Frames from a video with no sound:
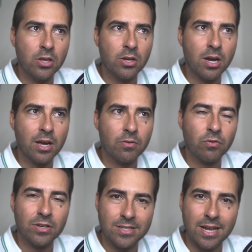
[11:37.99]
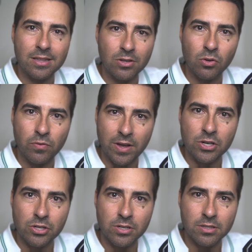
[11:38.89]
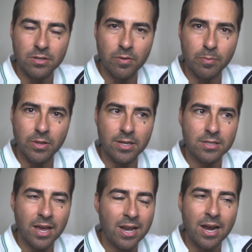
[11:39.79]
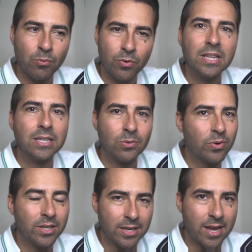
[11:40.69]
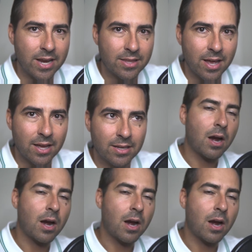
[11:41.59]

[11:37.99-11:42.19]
you kind of resent the old-fashionedness of the place, and I really, really hate that.